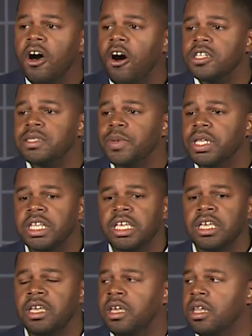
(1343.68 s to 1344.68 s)

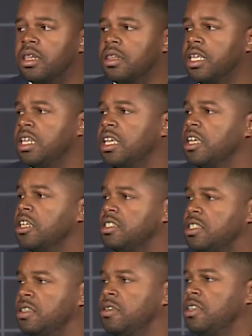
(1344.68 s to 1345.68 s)
ultimately leading
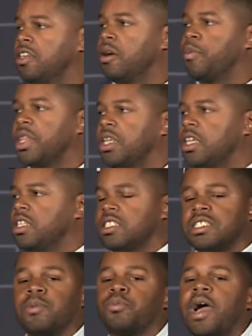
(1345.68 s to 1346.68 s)
to your ability to
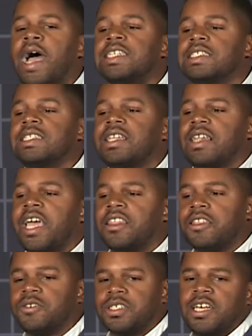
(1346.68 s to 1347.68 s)
surprise and delight
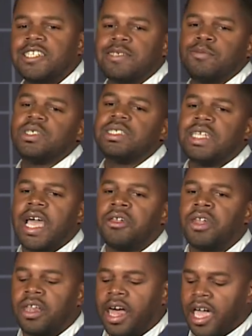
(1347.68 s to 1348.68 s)
those customers down
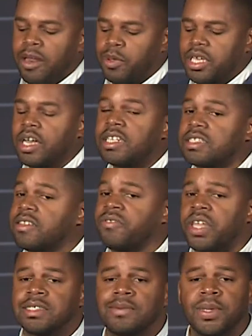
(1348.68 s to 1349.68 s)
the line because of the
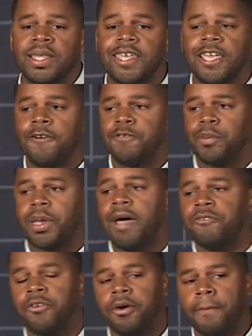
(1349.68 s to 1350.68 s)
flexibility of the
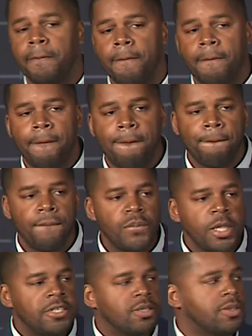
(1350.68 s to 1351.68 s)
platform.
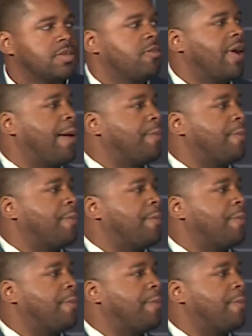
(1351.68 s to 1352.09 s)
So as we wrap